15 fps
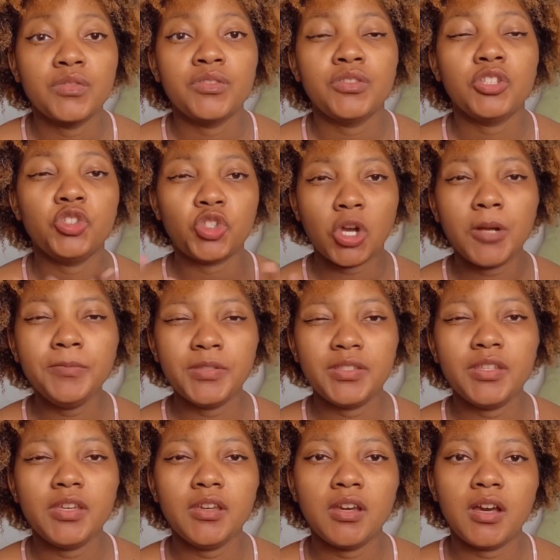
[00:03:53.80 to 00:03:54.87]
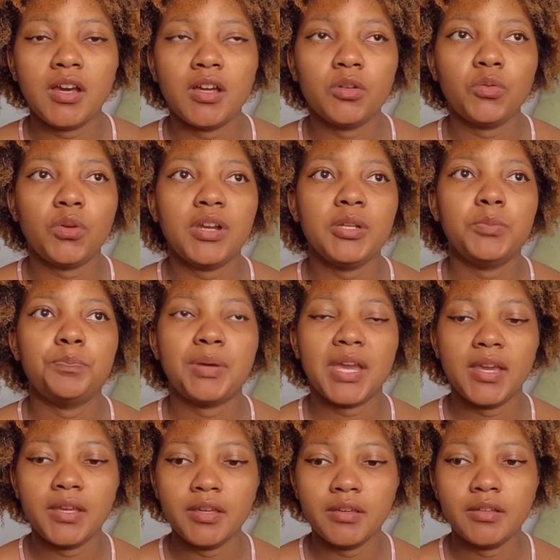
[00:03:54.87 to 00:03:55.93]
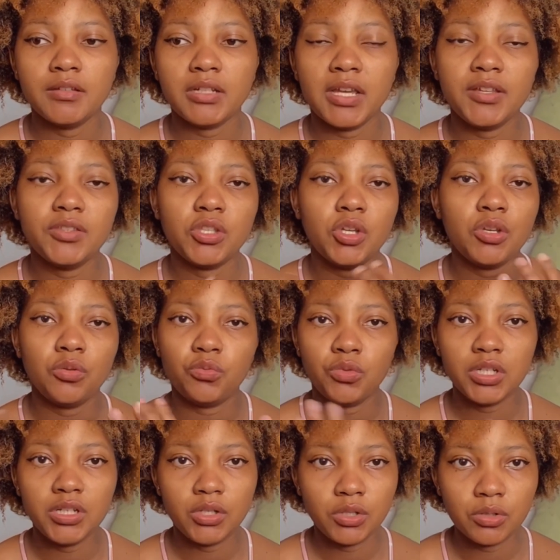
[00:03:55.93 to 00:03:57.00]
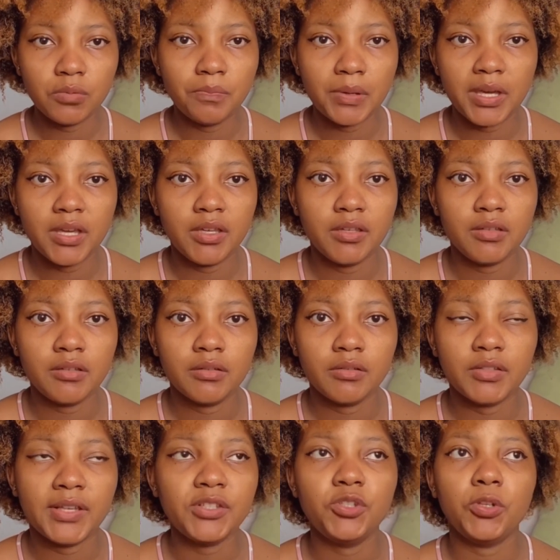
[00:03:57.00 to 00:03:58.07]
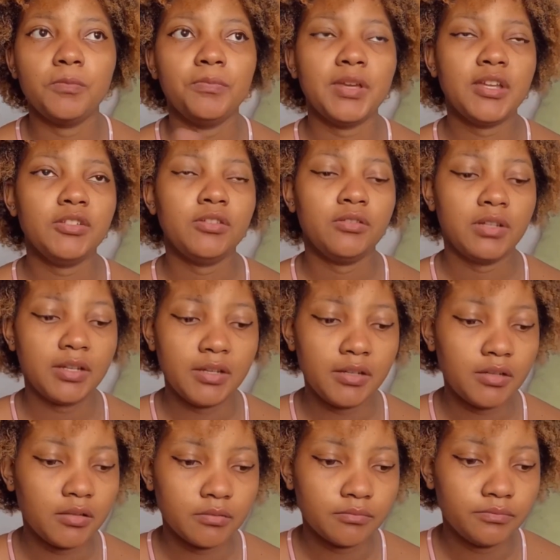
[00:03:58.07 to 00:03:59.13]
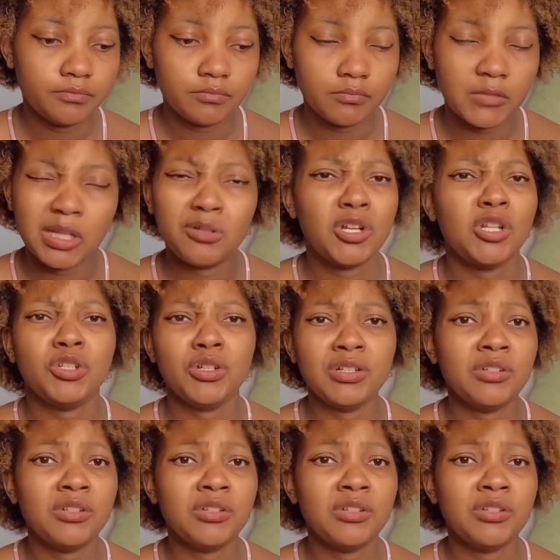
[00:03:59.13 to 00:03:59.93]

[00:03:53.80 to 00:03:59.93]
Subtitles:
the jobs here are quite paying, like they're really good paying as compared to like, I'm not gonna